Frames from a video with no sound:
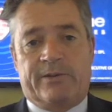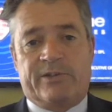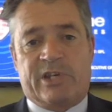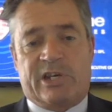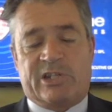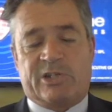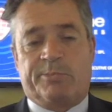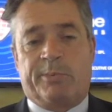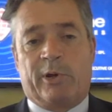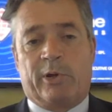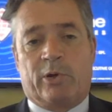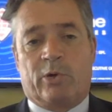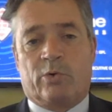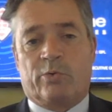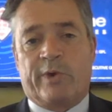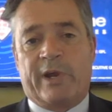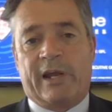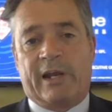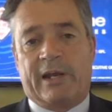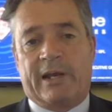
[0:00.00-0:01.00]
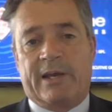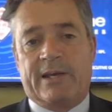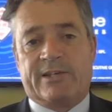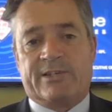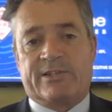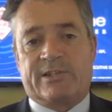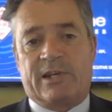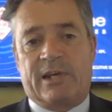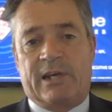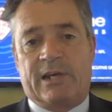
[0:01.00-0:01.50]
testimonial really
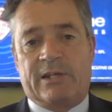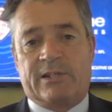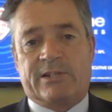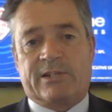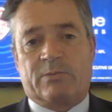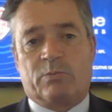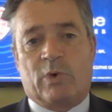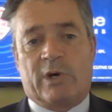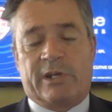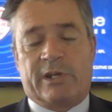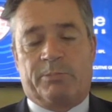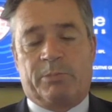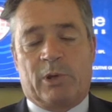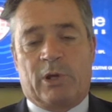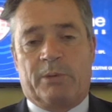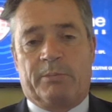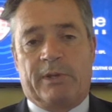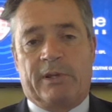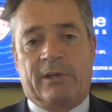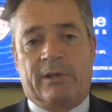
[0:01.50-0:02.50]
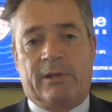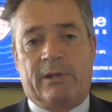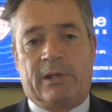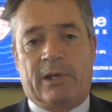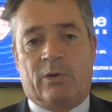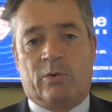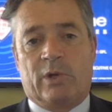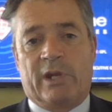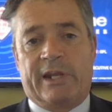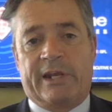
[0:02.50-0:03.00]
is one deployment,
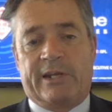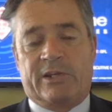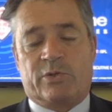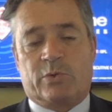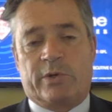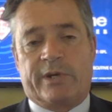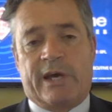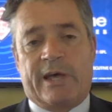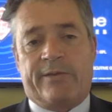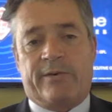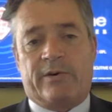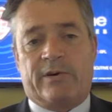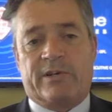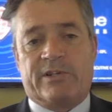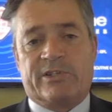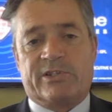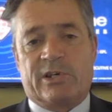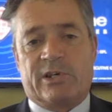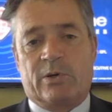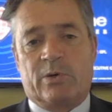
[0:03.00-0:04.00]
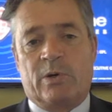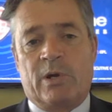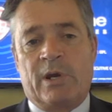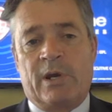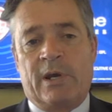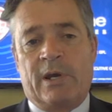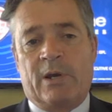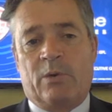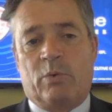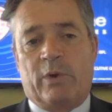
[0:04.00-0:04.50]
leading to another. And so
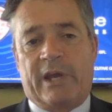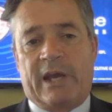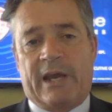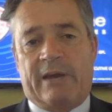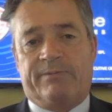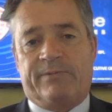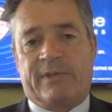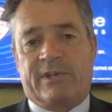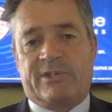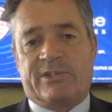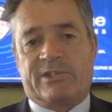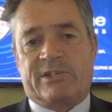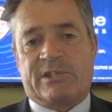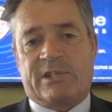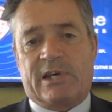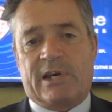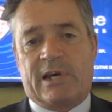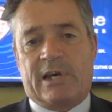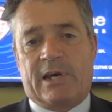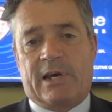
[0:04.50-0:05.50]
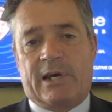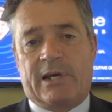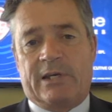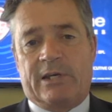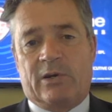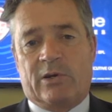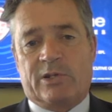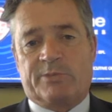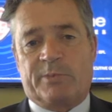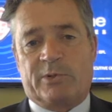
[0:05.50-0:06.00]
we have this, I
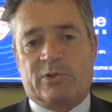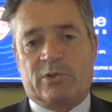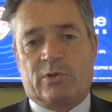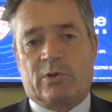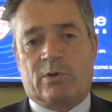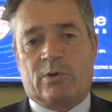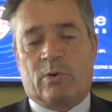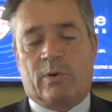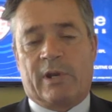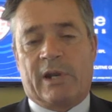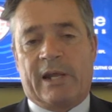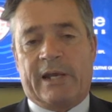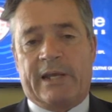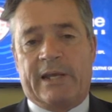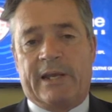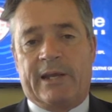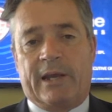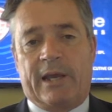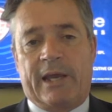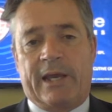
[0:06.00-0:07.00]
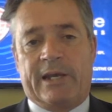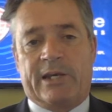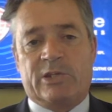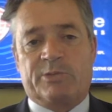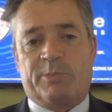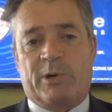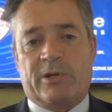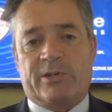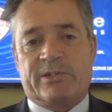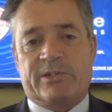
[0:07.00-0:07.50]
suppose you could call it like an ink
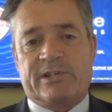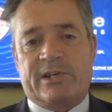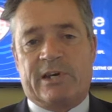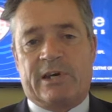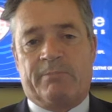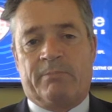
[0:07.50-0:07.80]
spot.